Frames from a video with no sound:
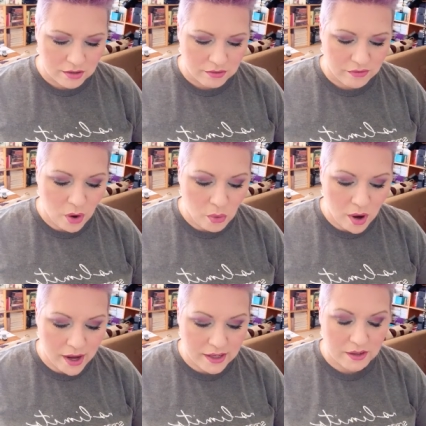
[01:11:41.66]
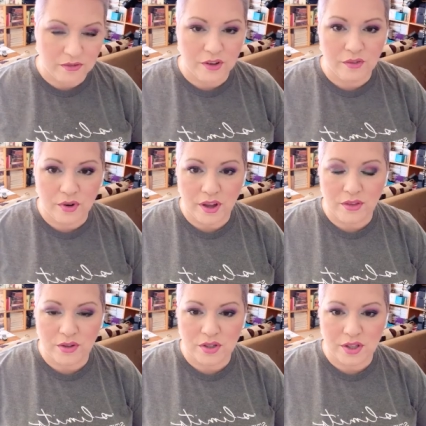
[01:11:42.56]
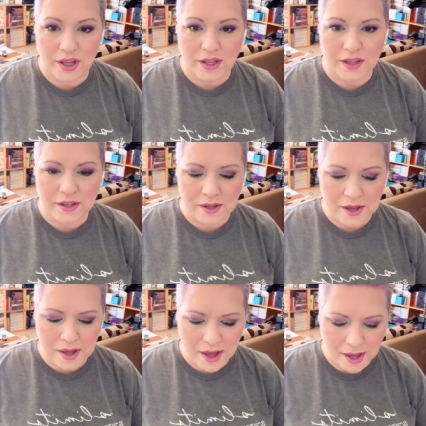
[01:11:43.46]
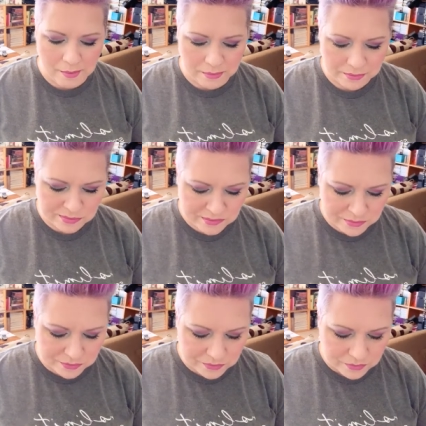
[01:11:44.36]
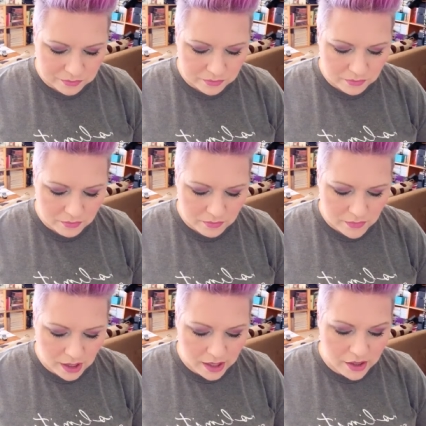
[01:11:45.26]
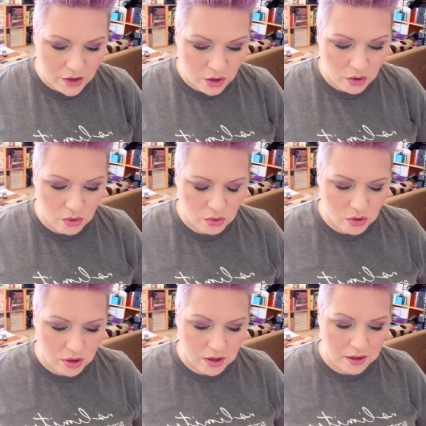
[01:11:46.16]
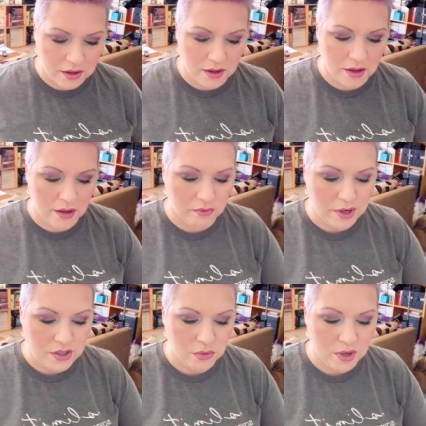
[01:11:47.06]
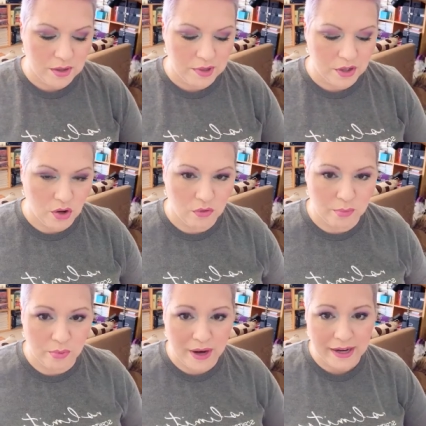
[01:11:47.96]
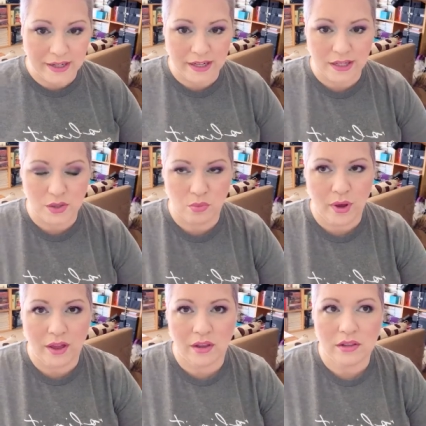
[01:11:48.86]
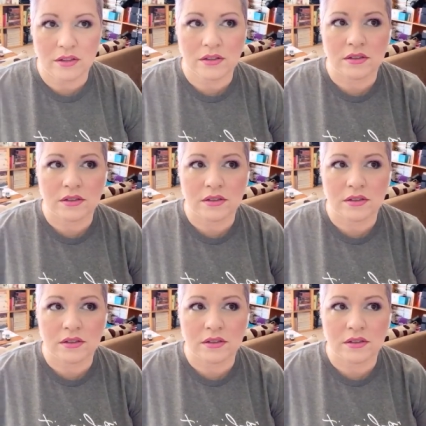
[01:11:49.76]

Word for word: FOWOT and fear of what others think. Um, I know Rachel wanted me to go over branding as well.